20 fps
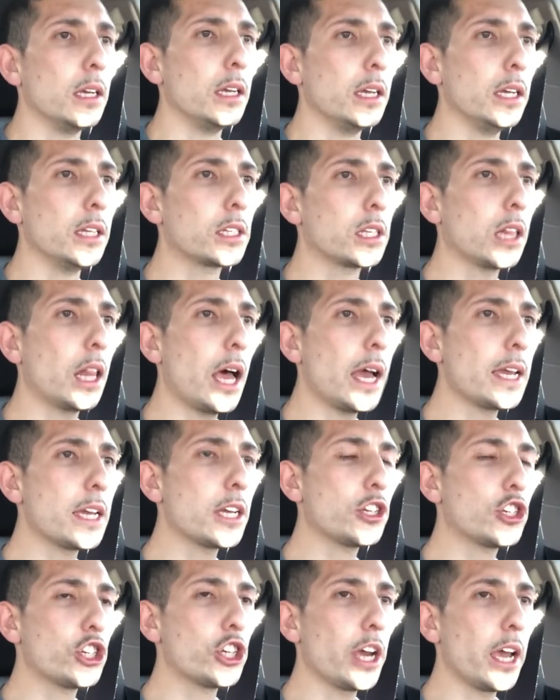it's
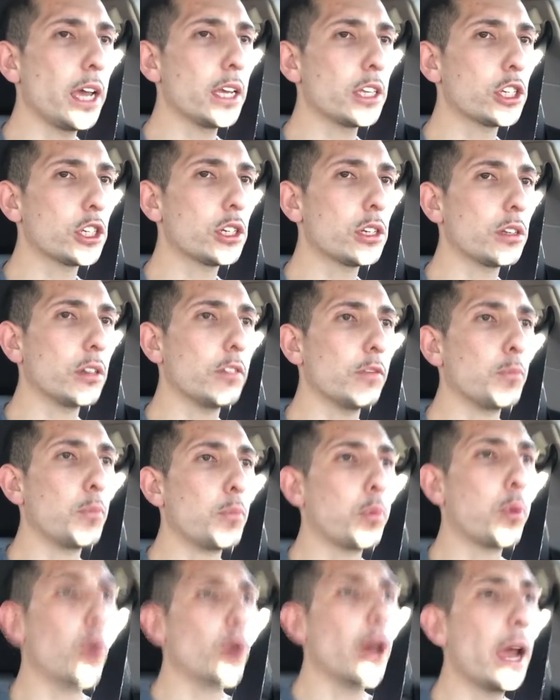like chest
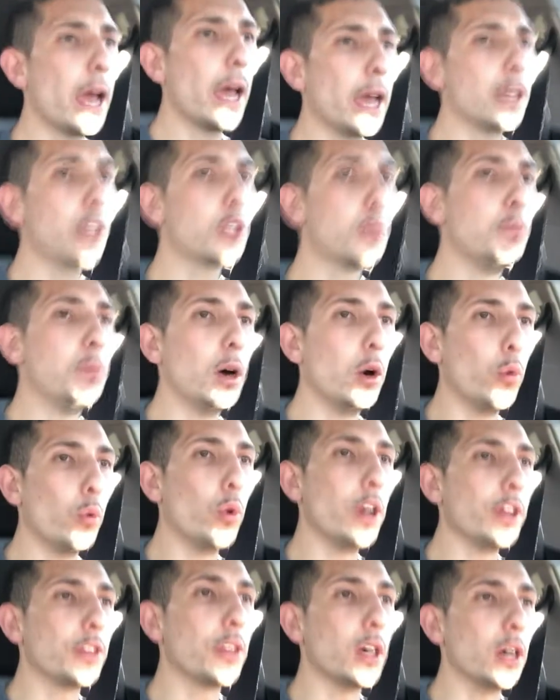press but
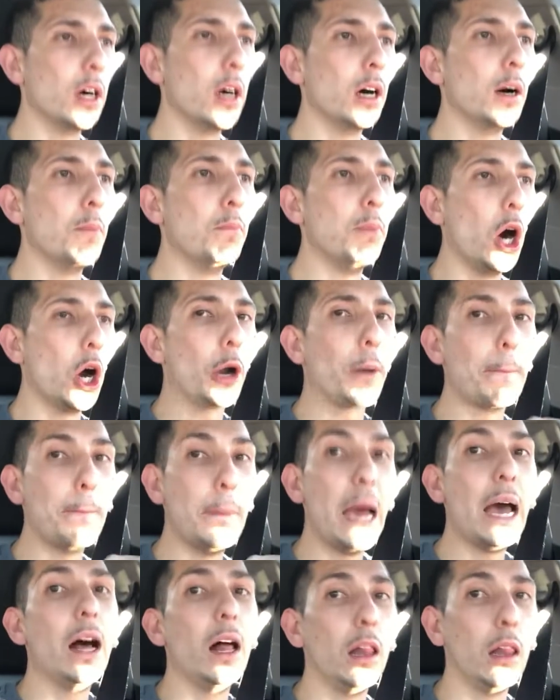with a
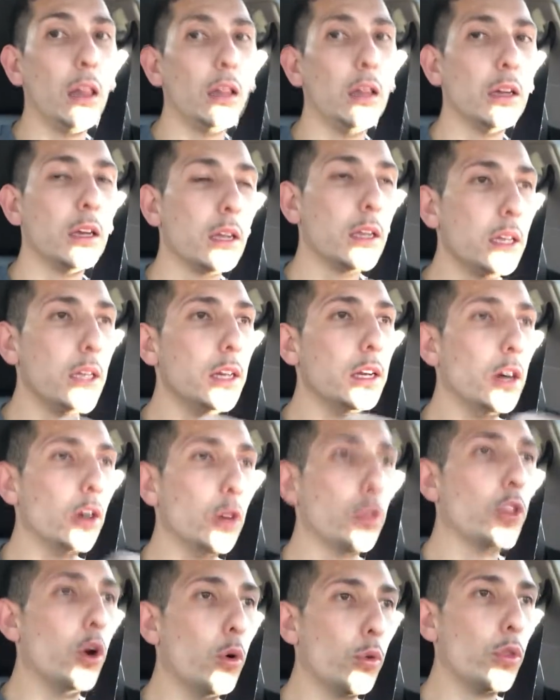barbell,
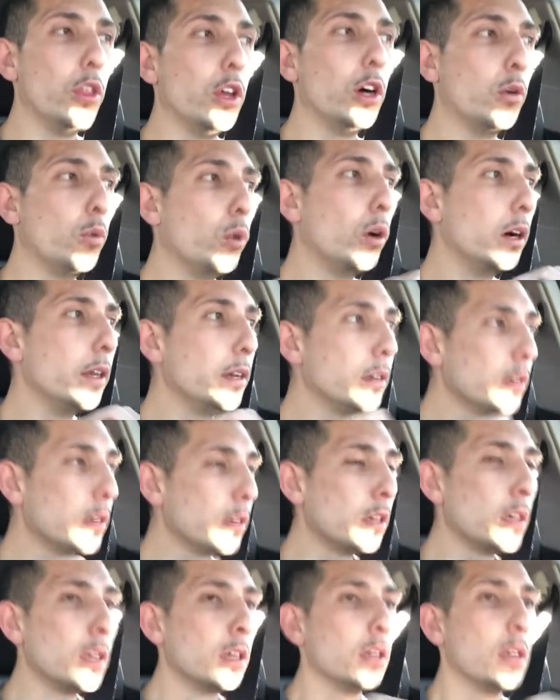the one,
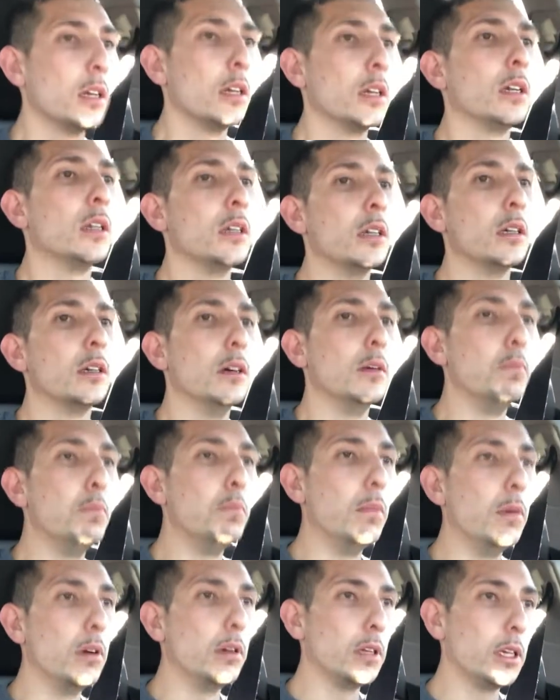
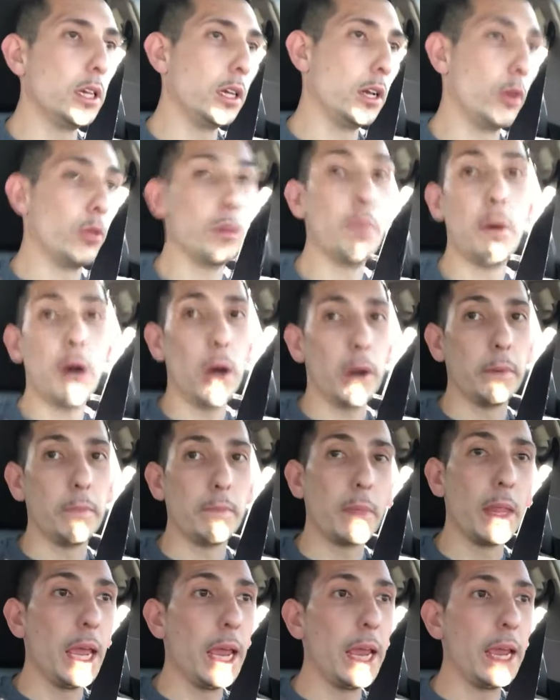the bar.
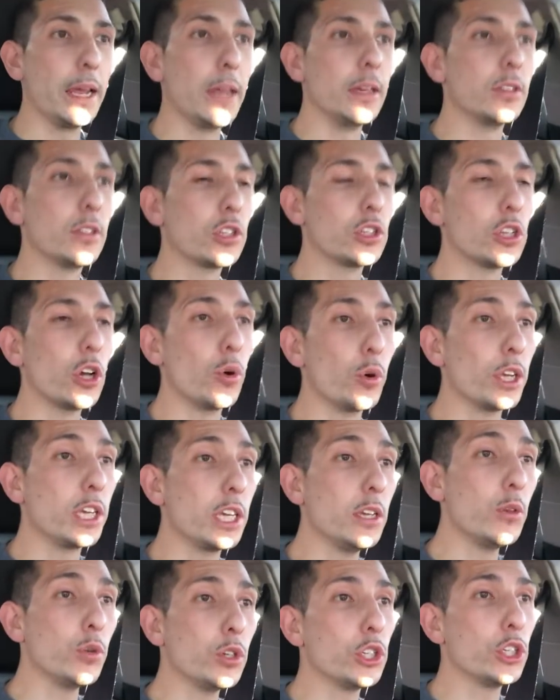And so
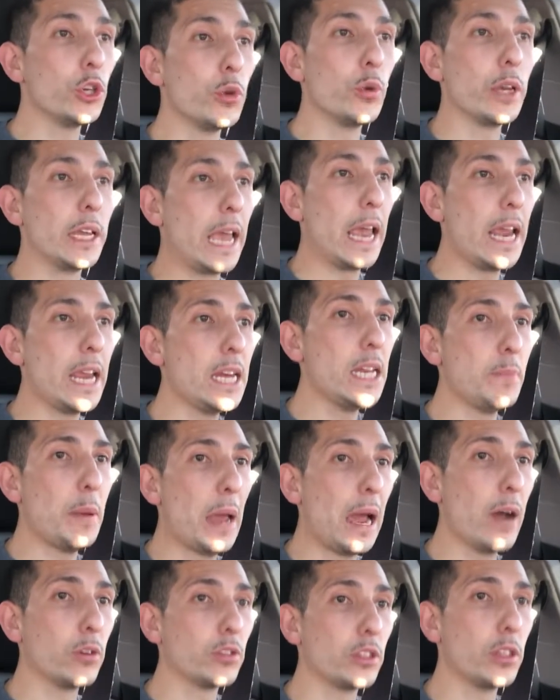he was doing 80
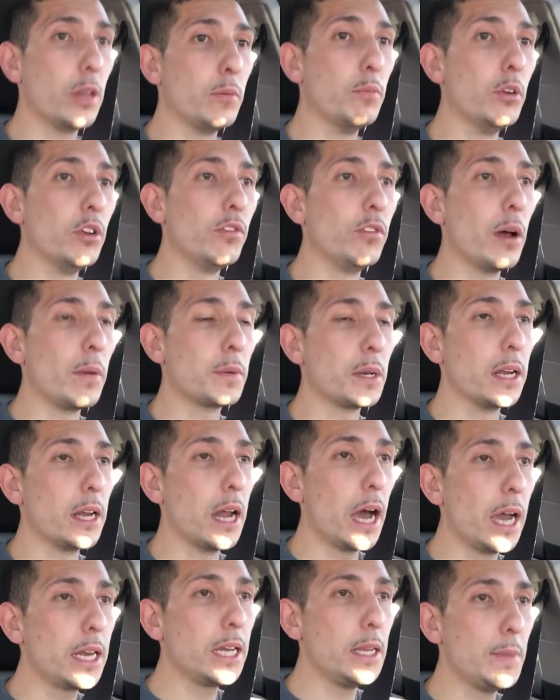pounds, then moved up to
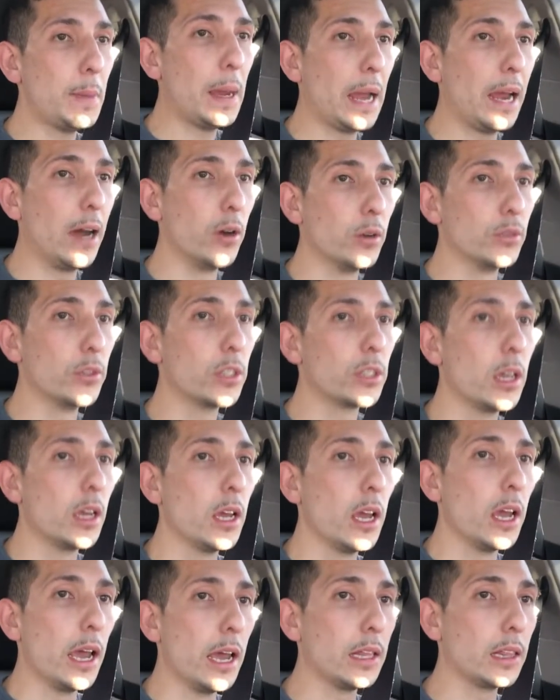90 pounds.
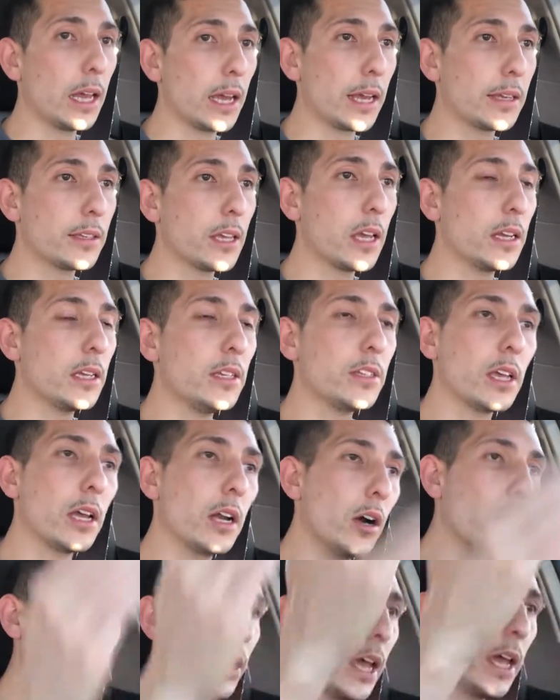And like I said, he said,
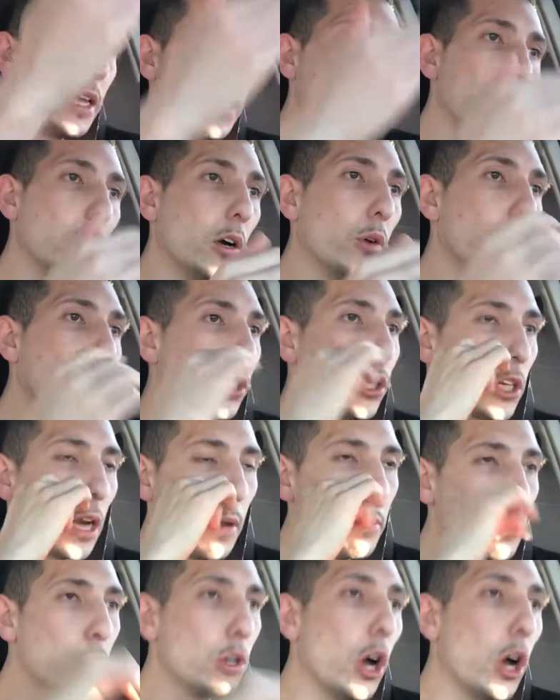okay, each time you